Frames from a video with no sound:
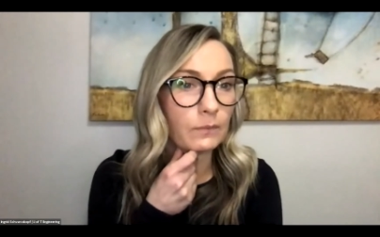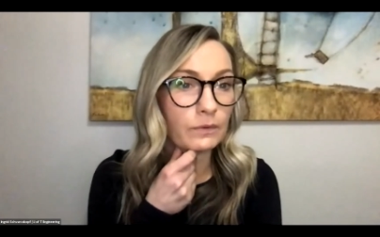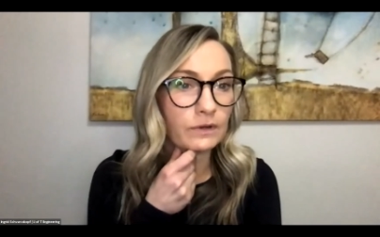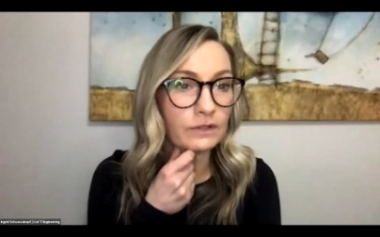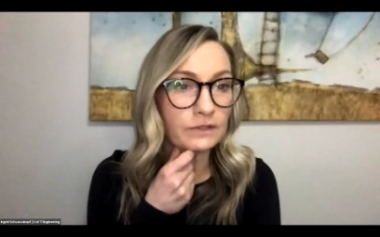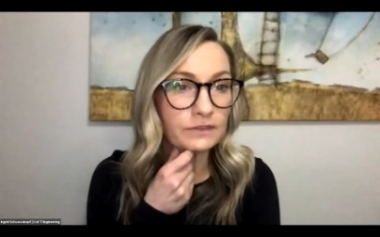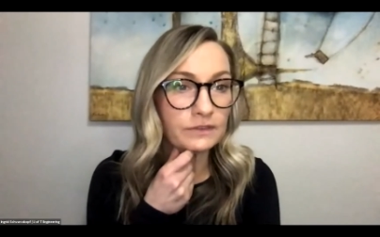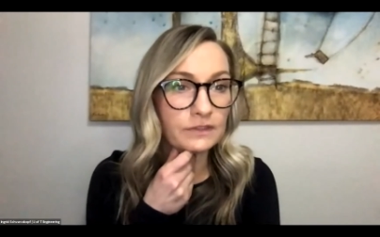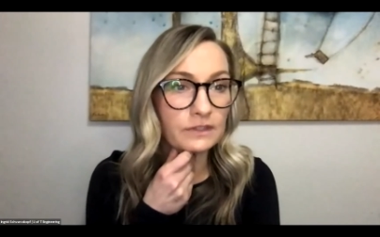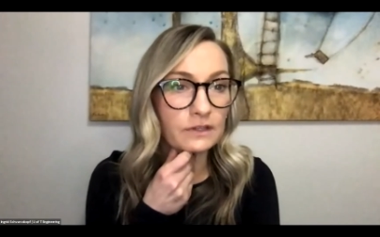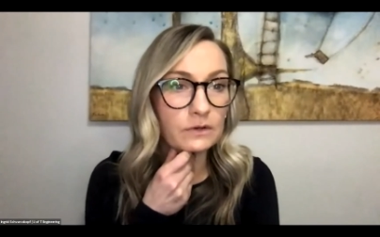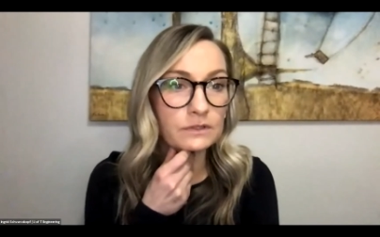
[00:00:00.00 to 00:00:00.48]

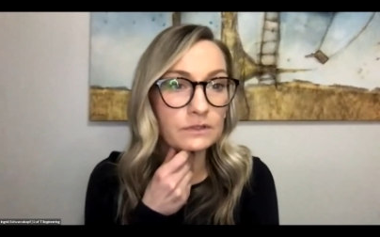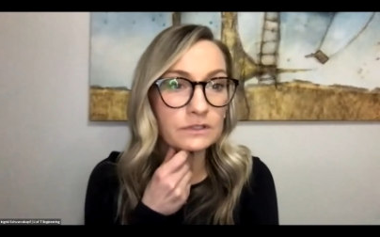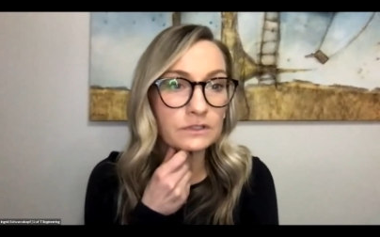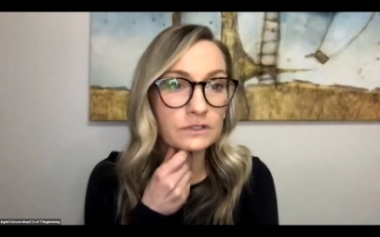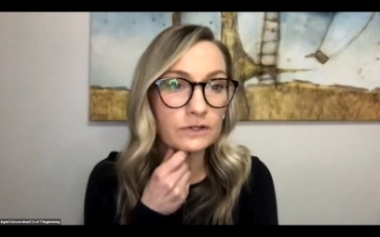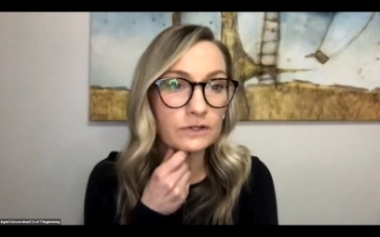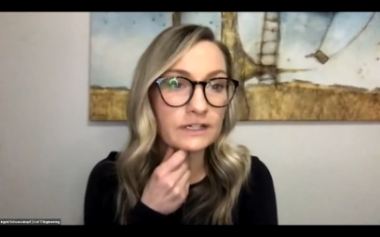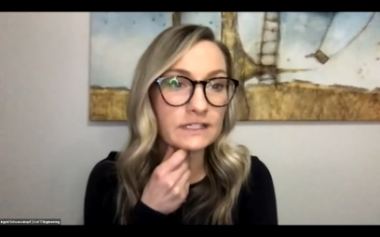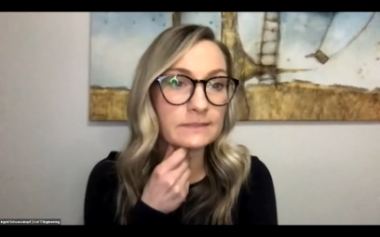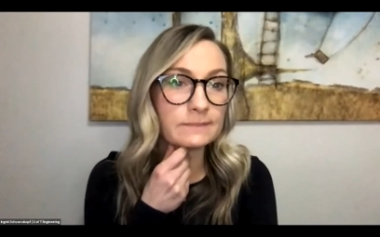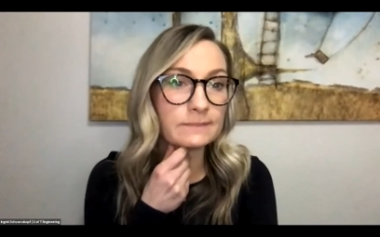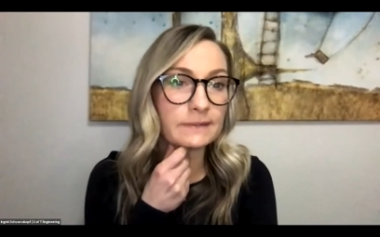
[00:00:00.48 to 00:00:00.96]
Will
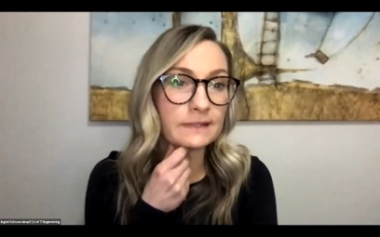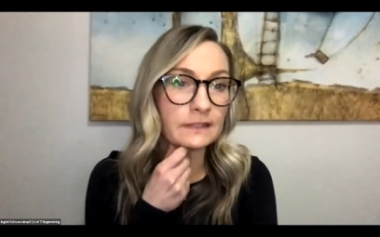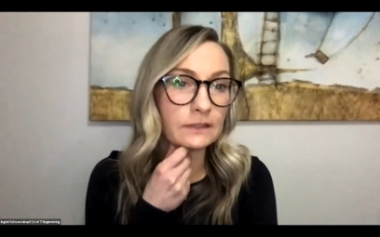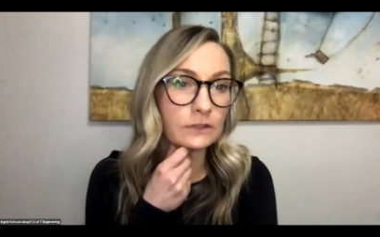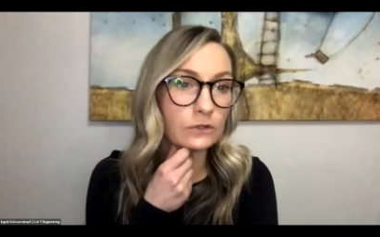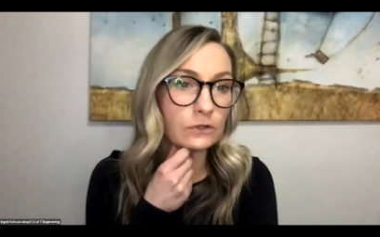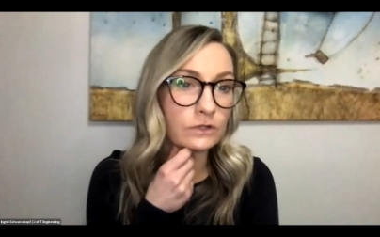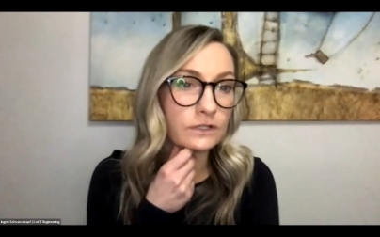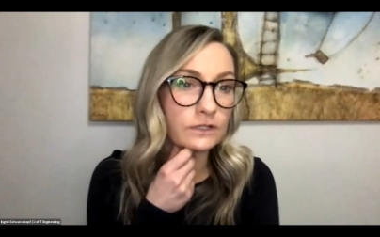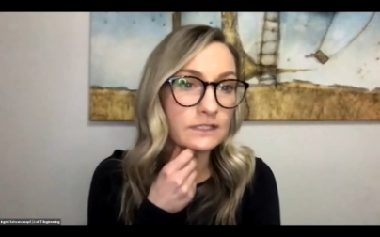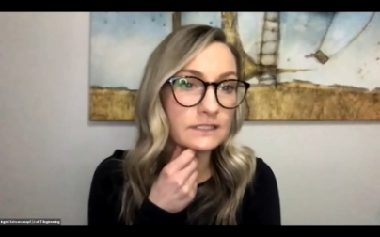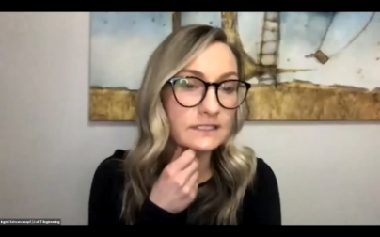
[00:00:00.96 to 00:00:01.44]
those grades be
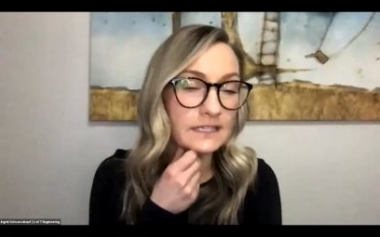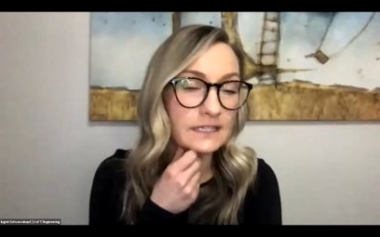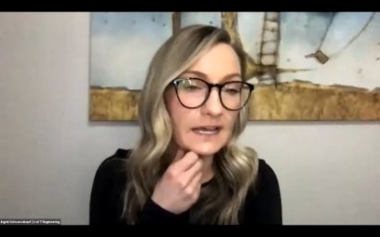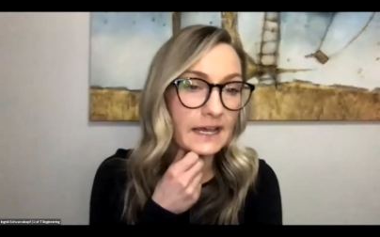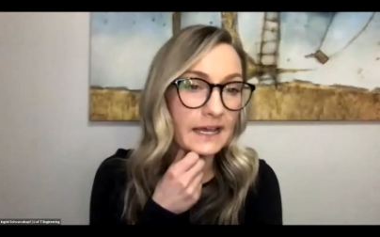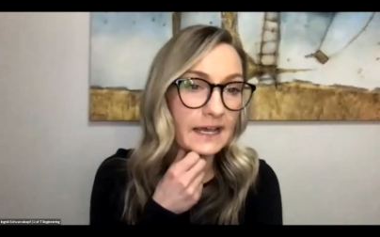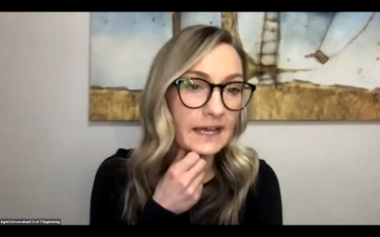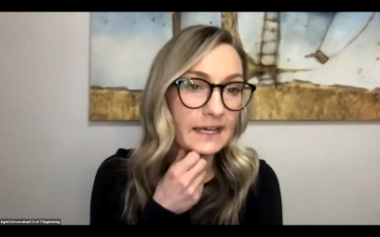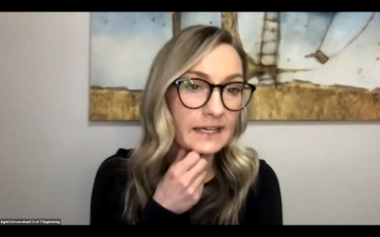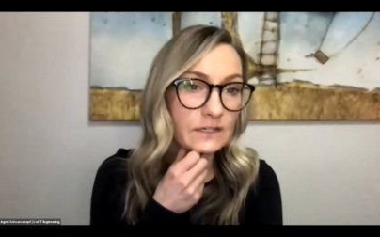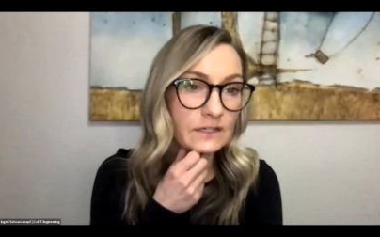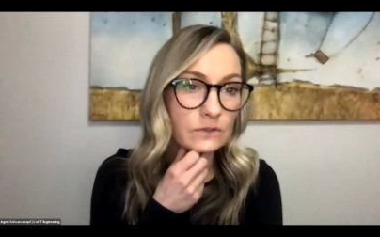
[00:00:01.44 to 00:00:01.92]
looked
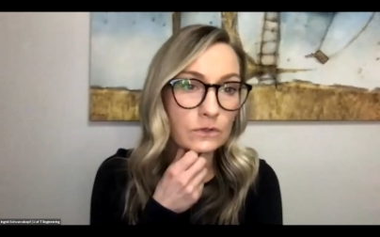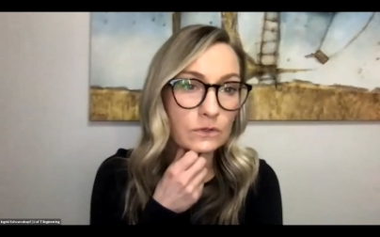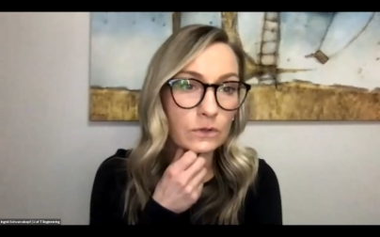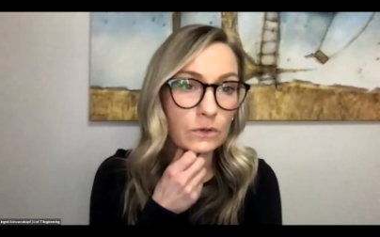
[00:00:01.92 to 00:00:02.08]
at,